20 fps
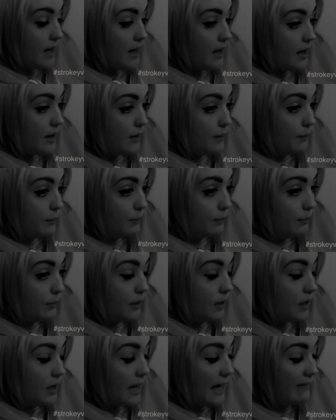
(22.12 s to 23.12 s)

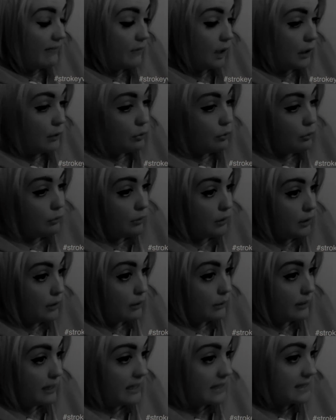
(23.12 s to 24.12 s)
I've gone
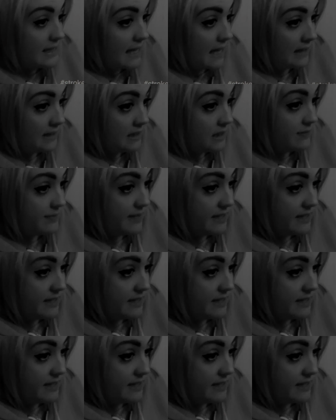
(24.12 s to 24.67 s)
through intense